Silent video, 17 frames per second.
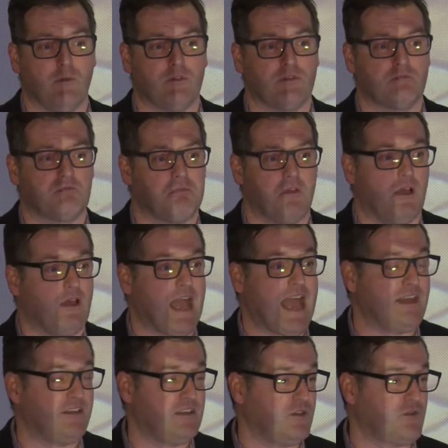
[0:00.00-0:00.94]
was
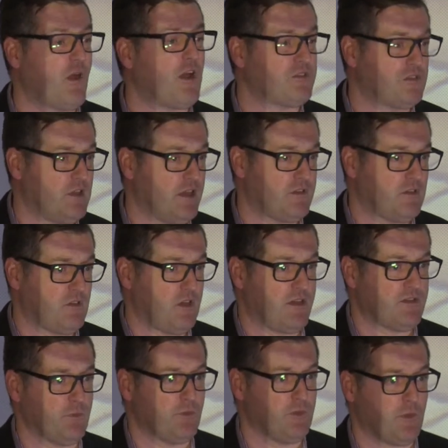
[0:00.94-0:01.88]
antitrust
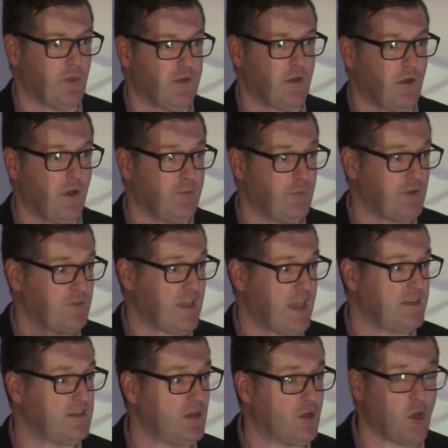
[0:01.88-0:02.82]
legislation was what they were going, which is
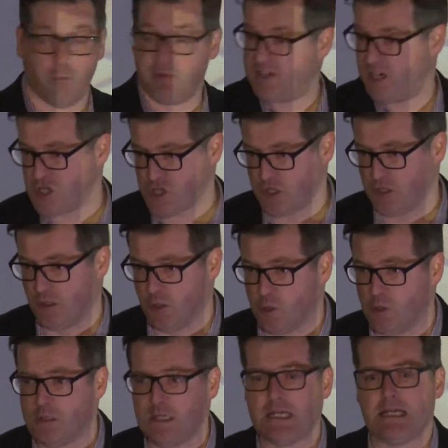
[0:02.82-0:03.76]
anti-competition
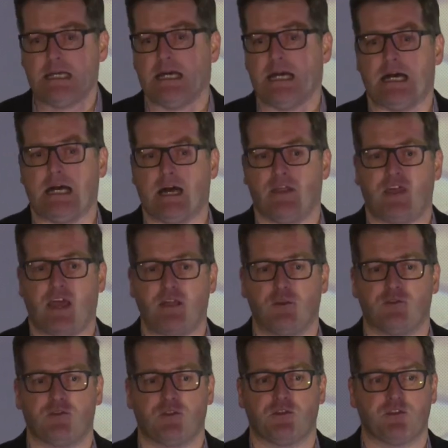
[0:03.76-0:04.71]
law. They
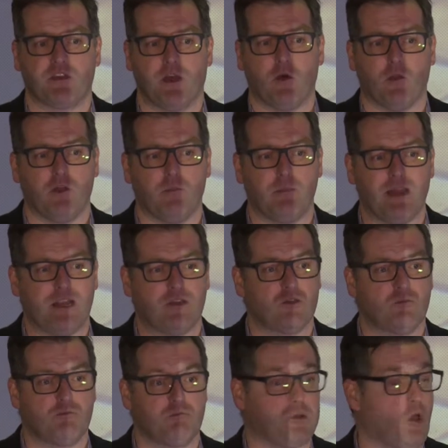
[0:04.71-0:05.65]
used to sell them
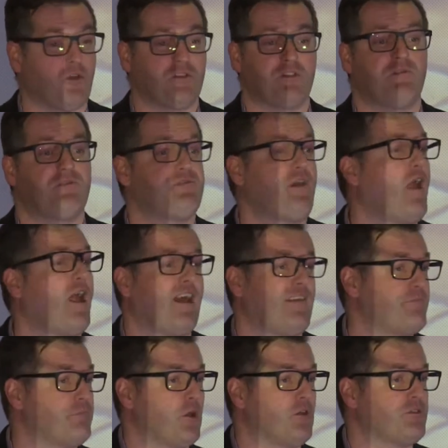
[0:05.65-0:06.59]
in blocks of
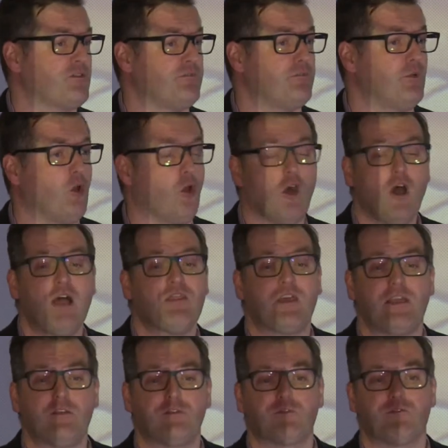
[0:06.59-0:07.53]
5, blocks of more.
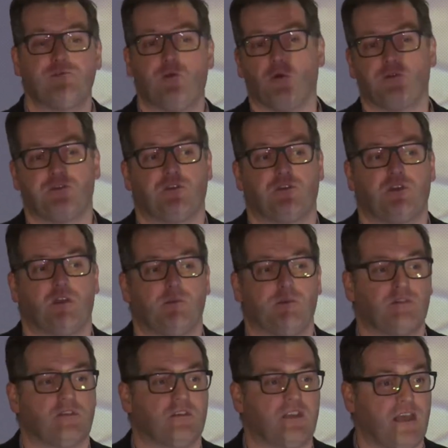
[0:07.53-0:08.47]
They used to force the
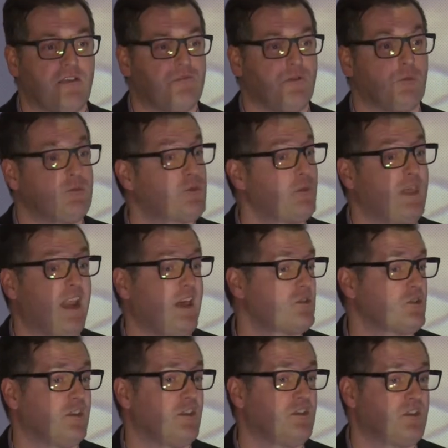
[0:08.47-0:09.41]
cinemas to take films without
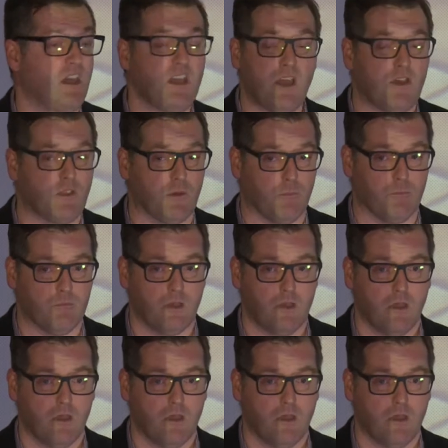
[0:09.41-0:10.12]
actually seeing them.